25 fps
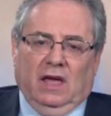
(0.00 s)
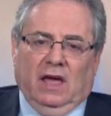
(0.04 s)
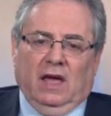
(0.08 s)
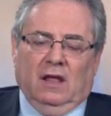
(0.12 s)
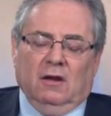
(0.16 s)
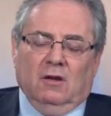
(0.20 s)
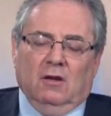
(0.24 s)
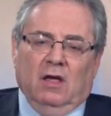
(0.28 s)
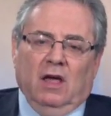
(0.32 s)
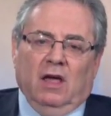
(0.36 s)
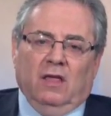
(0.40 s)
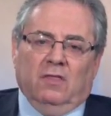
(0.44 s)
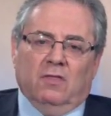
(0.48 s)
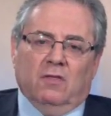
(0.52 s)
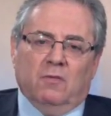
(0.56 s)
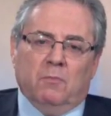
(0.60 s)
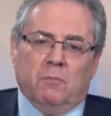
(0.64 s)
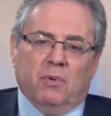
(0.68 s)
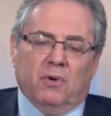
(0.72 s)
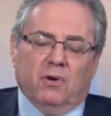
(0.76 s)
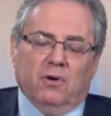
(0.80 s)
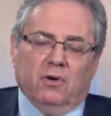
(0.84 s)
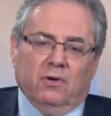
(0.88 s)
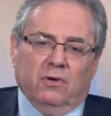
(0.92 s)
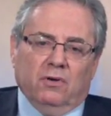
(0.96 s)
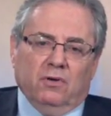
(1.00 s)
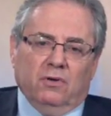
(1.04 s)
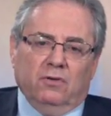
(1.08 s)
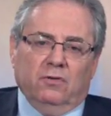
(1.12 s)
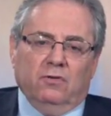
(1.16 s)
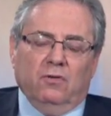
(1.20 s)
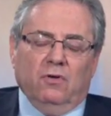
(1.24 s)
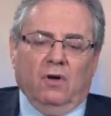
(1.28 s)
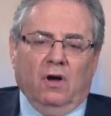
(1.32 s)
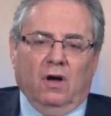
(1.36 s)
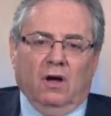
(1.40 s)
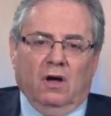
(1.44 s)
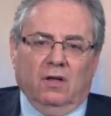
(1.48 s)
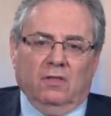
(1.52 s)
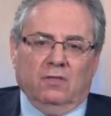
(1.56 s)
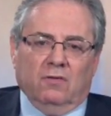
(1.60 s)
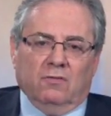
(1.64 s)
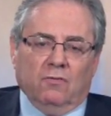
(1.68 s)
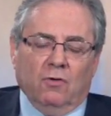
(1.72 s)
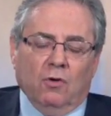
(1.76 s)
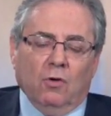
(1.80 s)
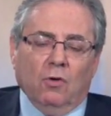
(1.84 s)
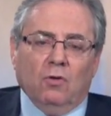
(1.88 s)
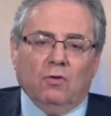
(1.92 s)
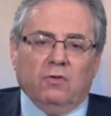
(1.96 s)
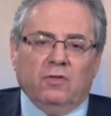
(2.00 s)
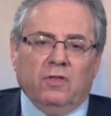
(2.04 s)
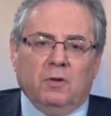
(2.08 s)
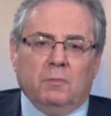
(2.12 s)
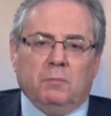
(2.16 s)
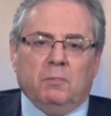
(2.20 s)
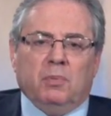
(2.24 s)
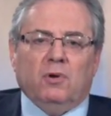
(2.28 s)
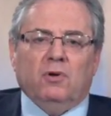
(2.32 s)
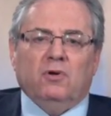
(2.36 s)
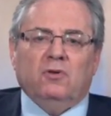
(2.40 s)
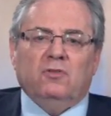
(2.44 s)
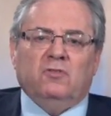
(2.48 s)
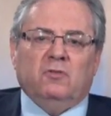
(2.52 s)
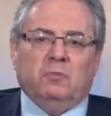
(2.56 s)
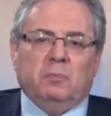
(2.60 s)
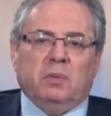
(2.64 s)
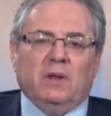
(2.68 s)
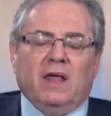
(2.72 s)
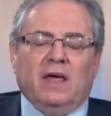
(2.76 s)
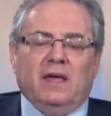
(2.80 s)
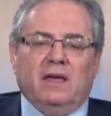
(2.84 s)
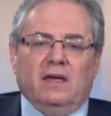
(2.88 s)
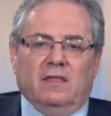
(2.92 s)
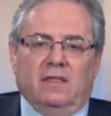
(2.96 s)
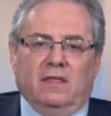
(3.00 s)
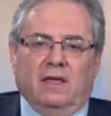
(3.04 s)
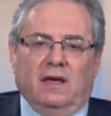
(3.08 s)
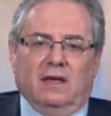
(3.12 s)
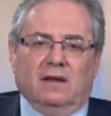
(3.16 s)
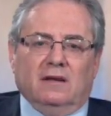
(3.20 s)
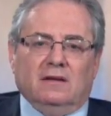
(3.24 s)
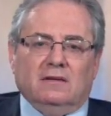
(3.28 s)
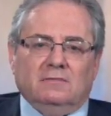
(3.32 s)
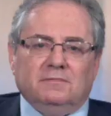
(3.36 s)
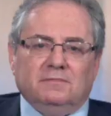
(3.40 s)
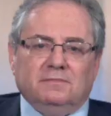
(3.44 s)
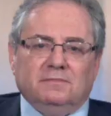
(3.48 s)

and the role that birds play in that.